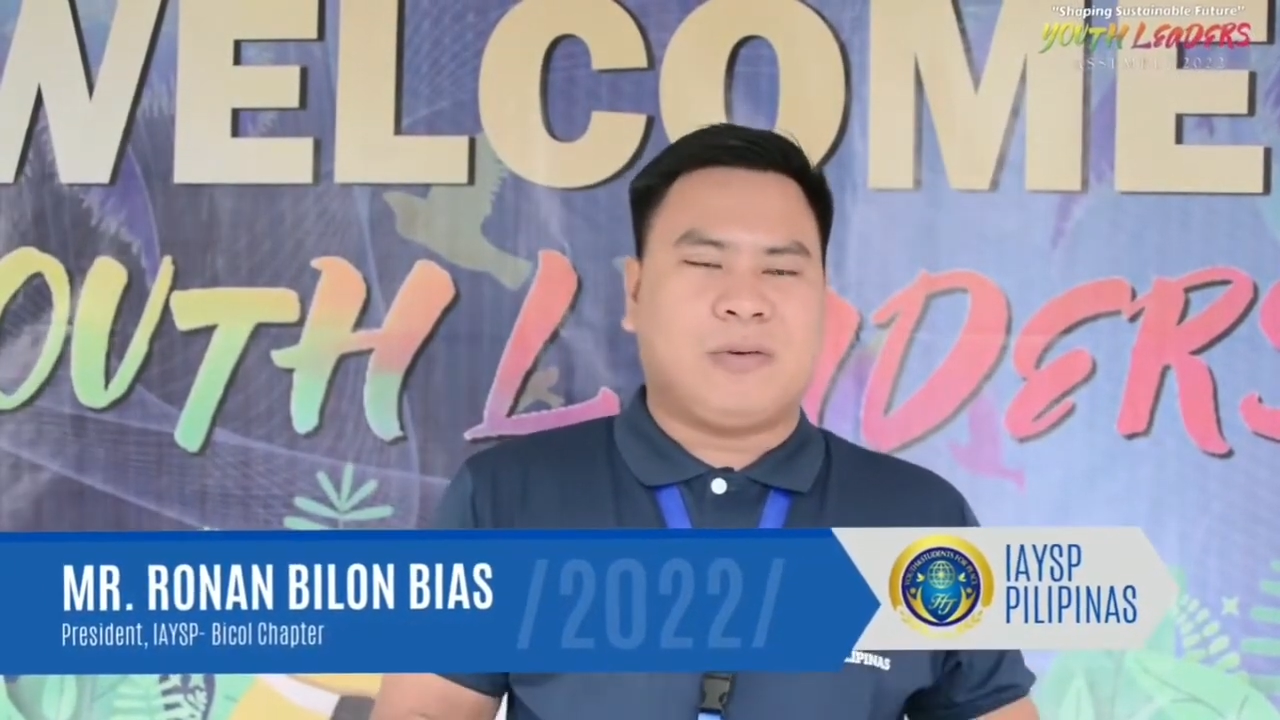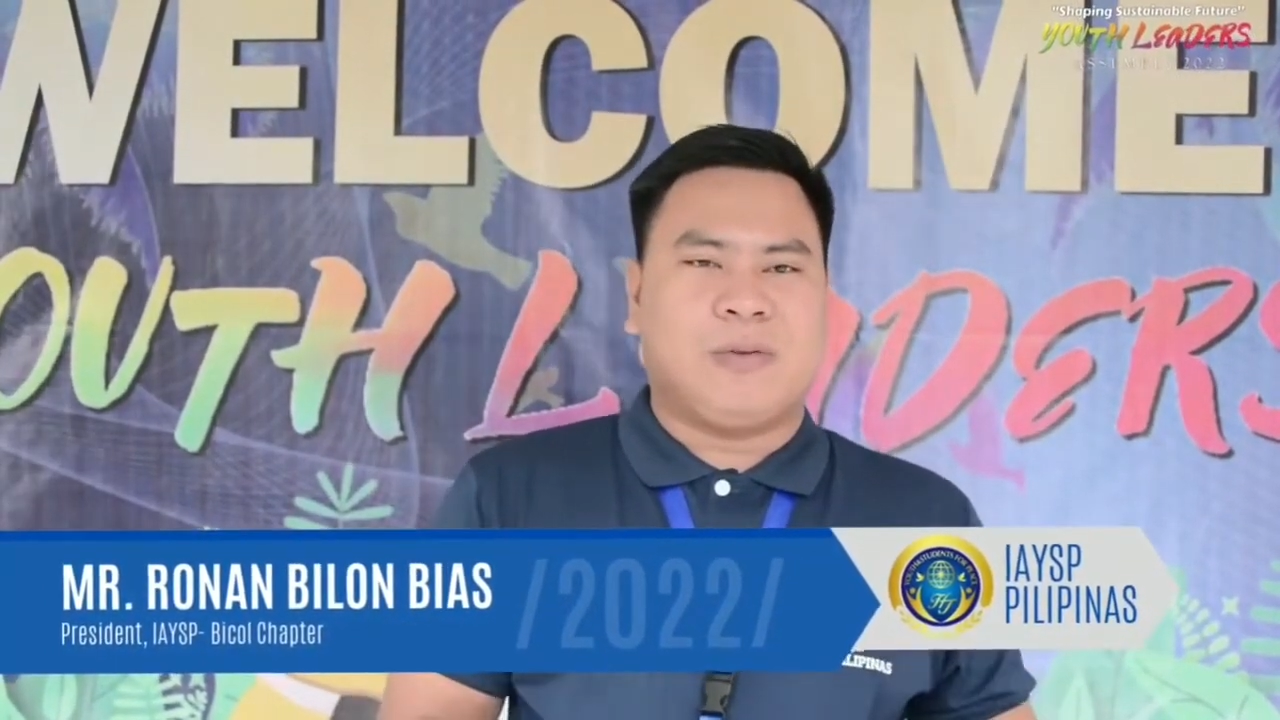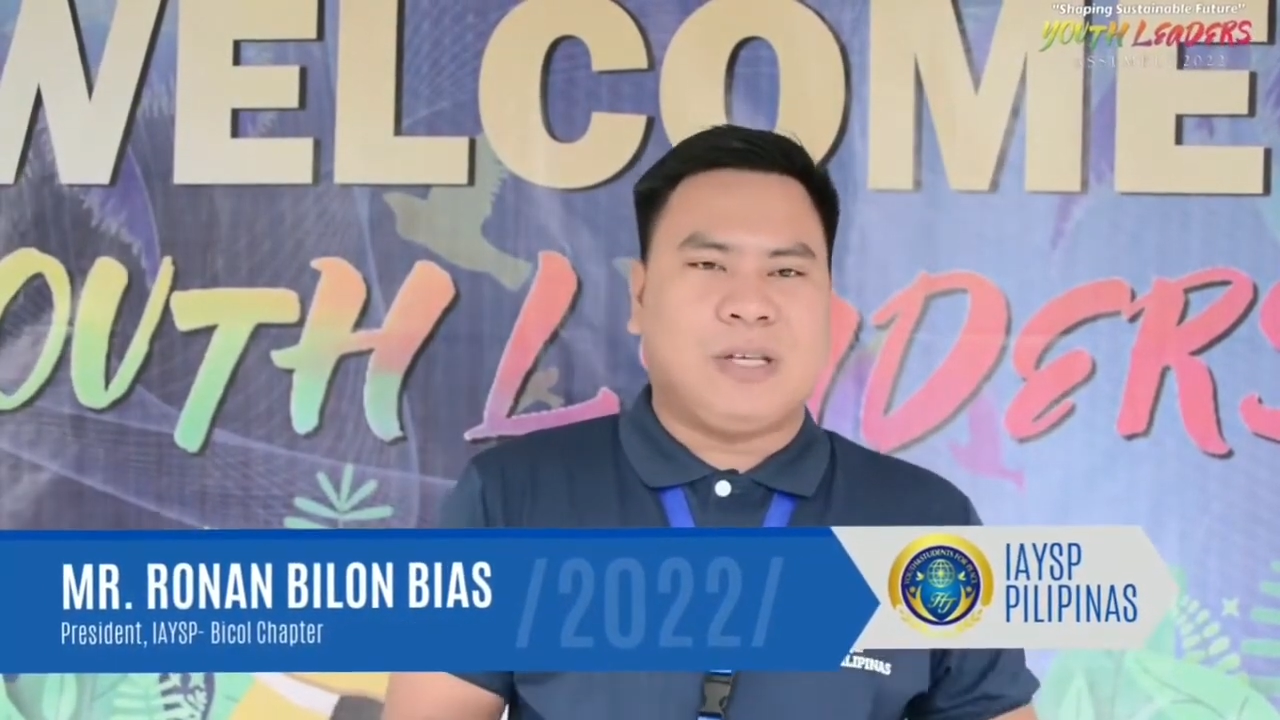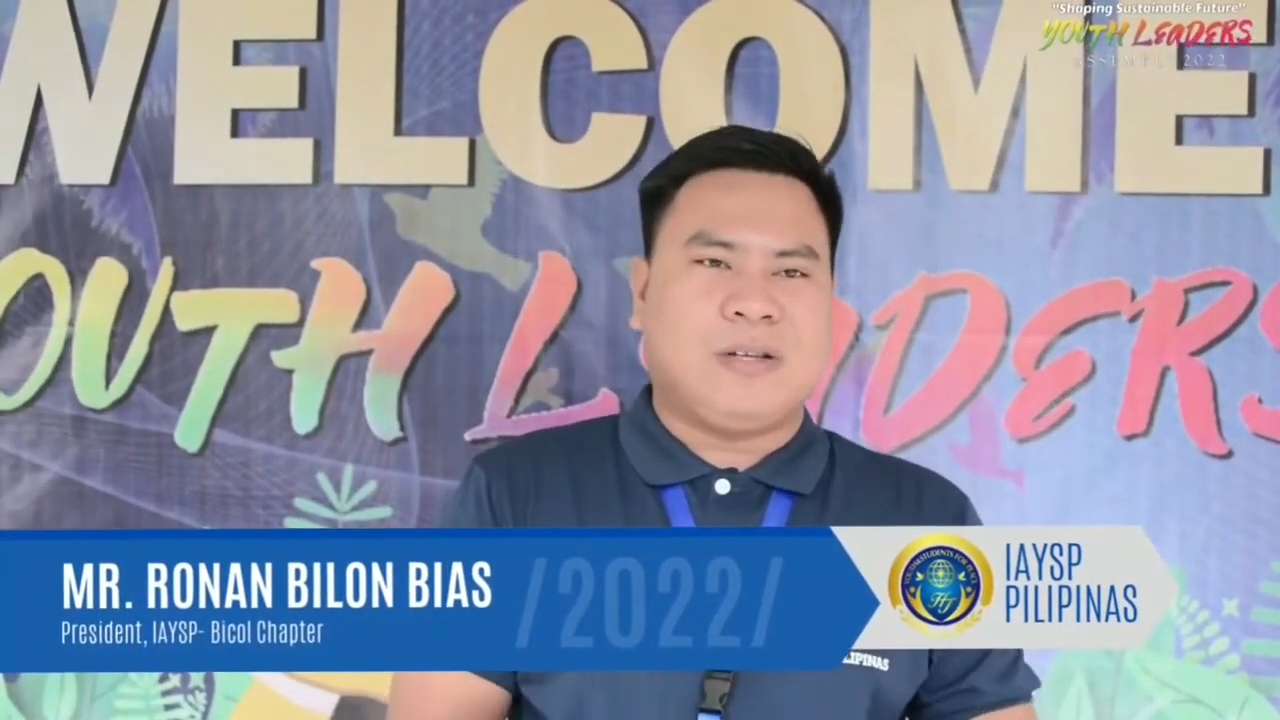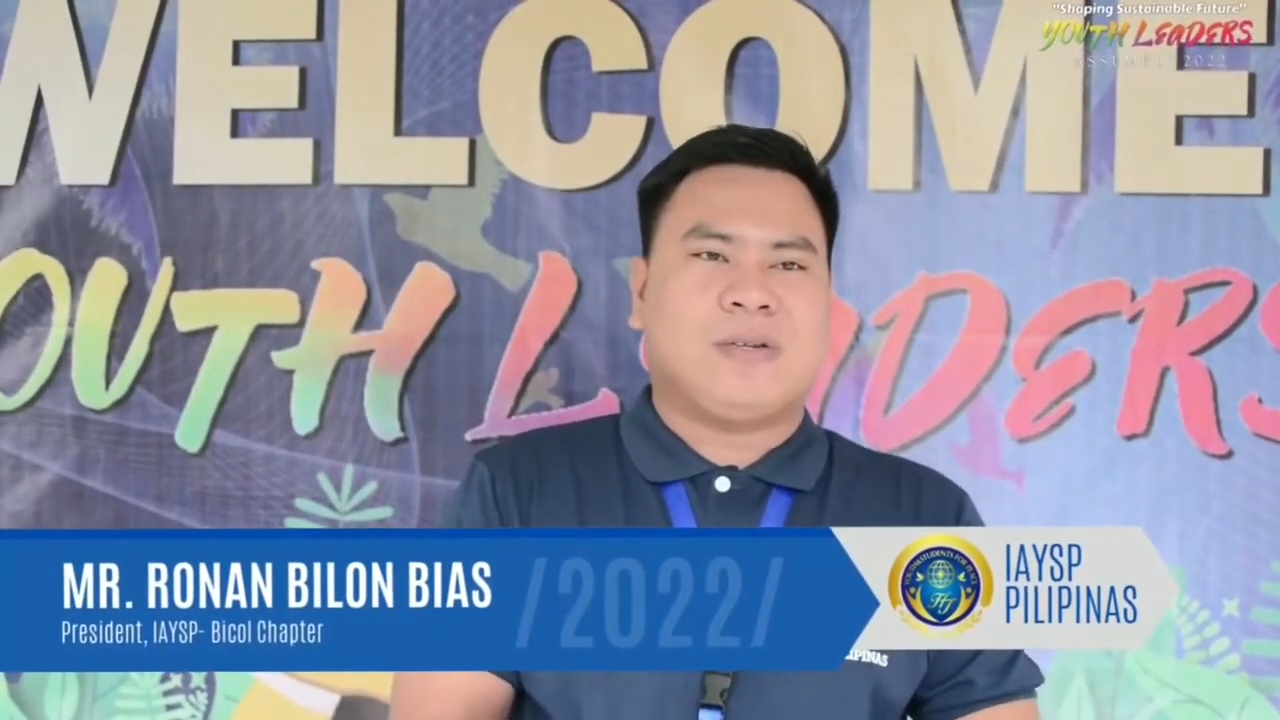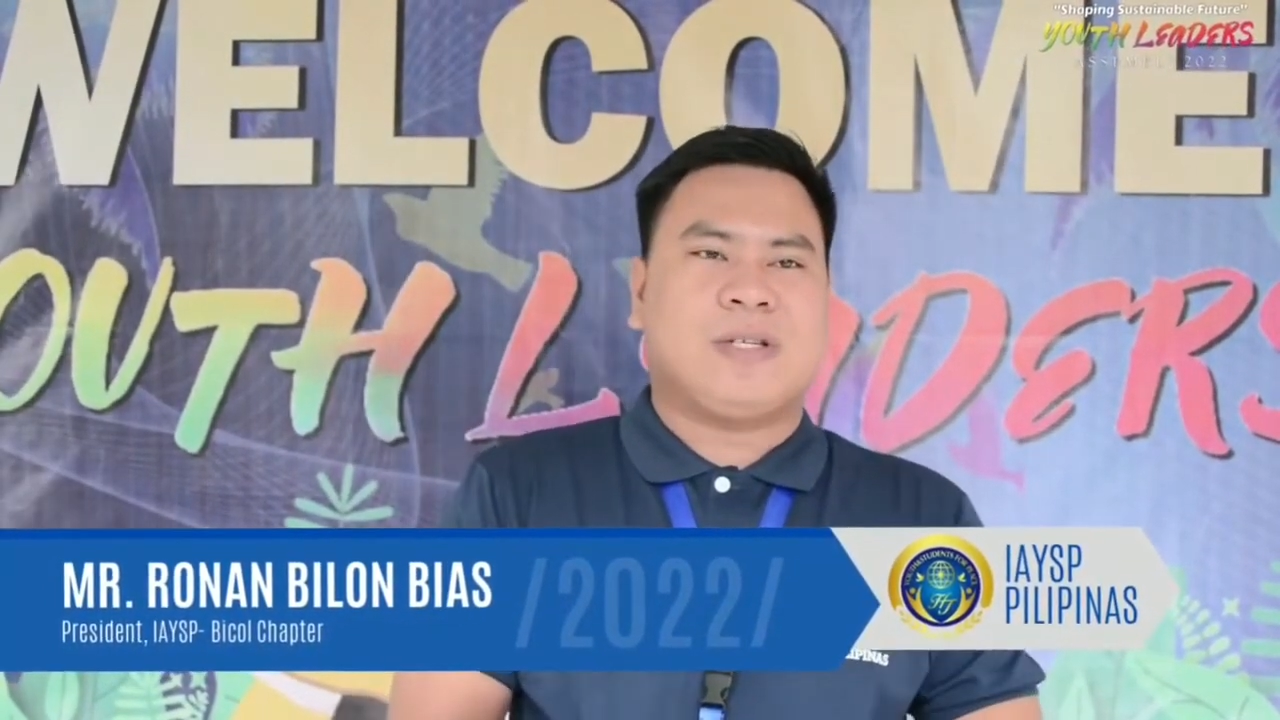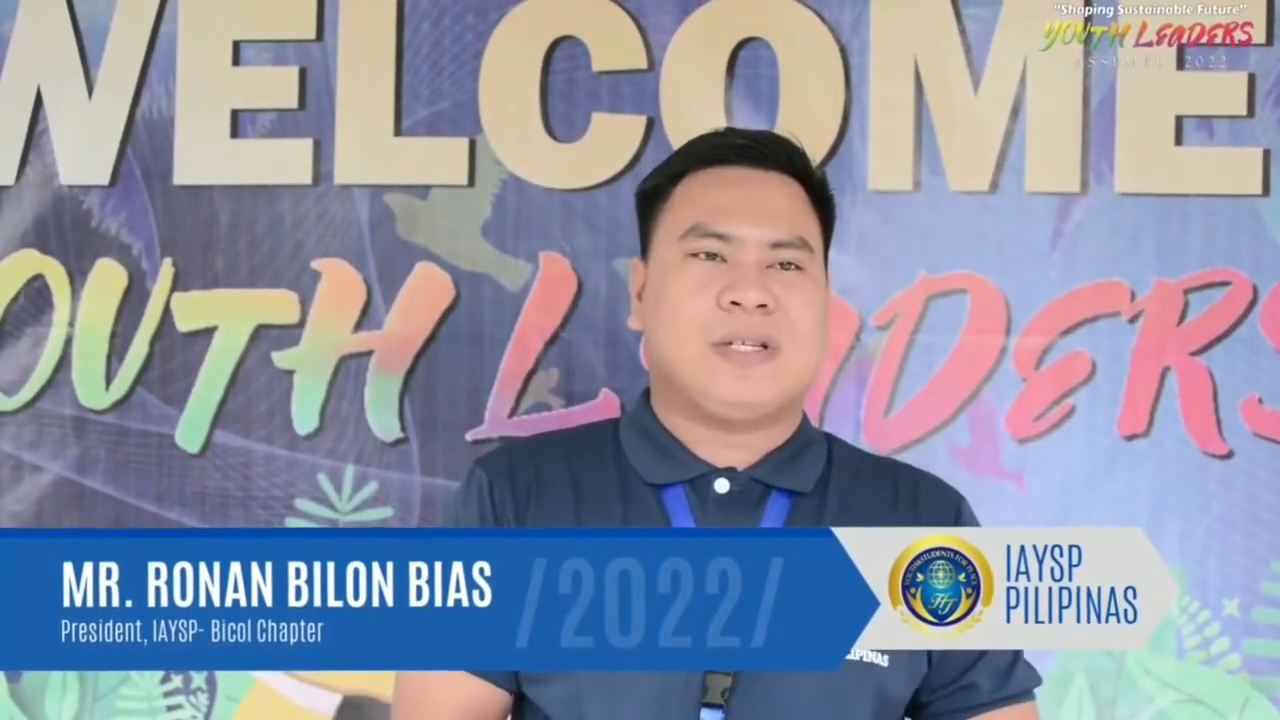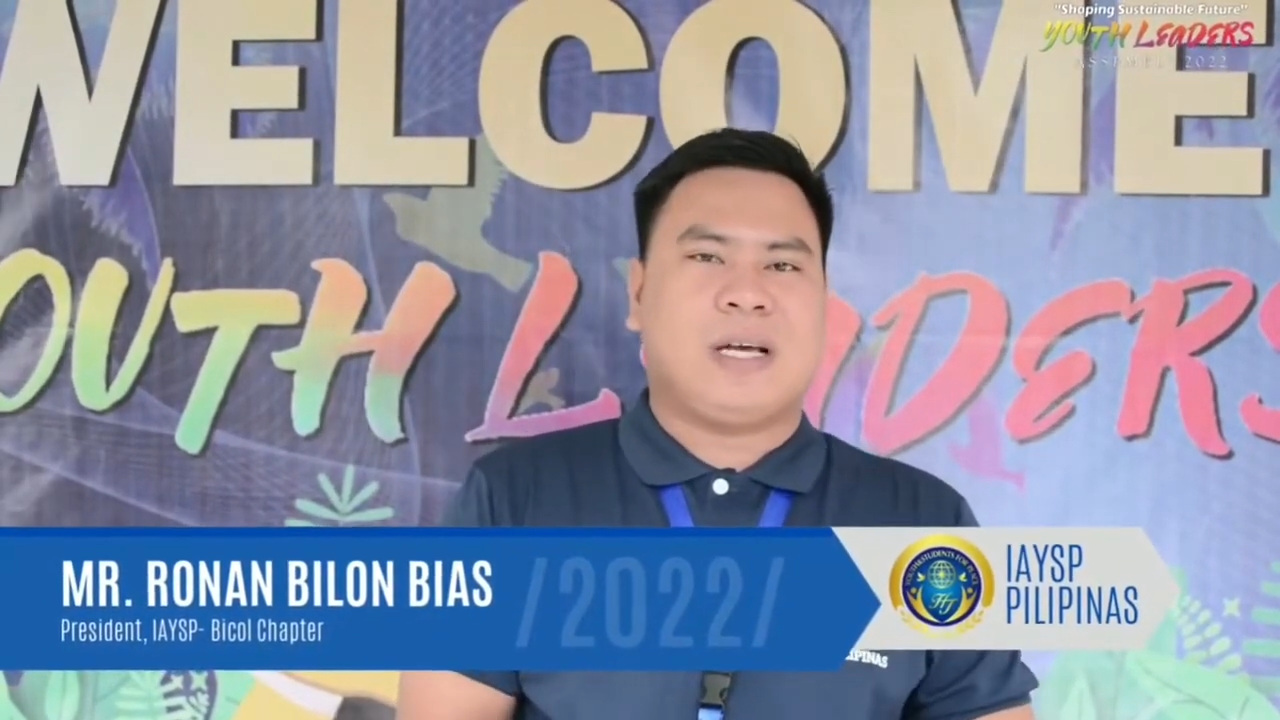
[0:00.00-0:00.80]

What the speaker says: continuous